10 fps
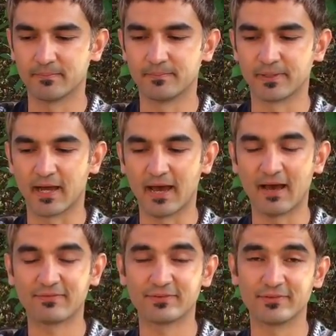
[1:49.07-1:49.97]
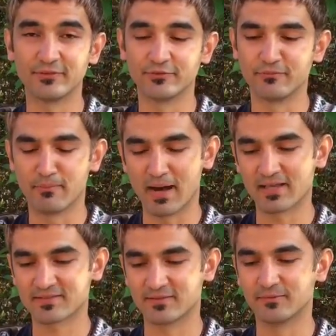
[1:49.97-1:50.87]
But after you've
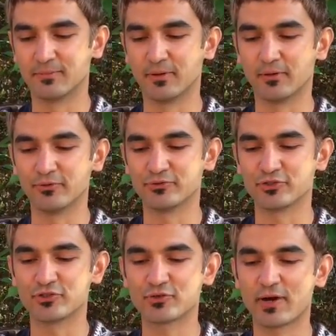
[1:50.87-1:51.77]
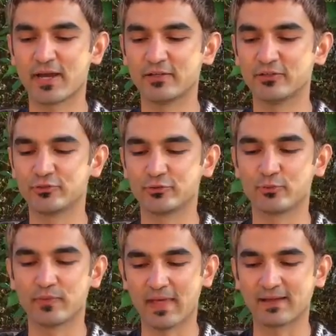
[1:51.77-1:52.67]
mastered the ball, you should try and do it
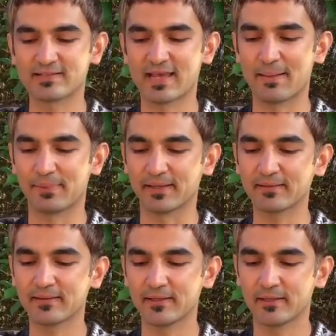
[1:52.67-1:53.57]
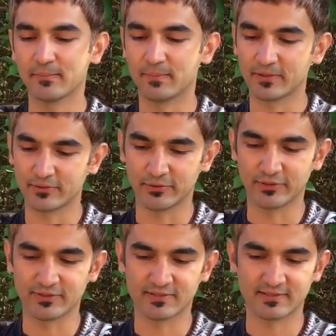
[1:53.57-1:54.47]
without tapping,
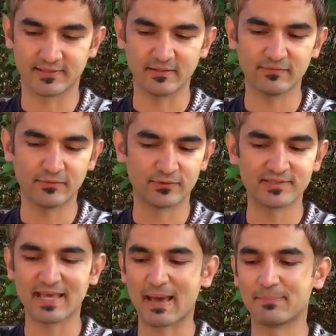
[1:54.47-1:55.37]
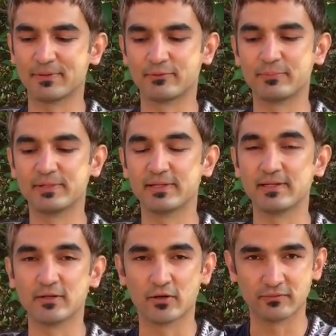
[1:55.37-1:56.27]
because if you tap it
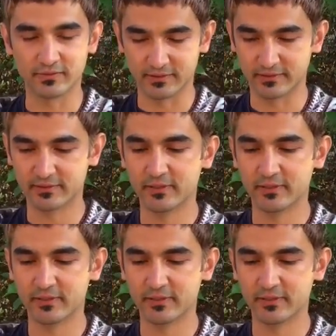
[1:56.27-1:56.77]
repeatedly over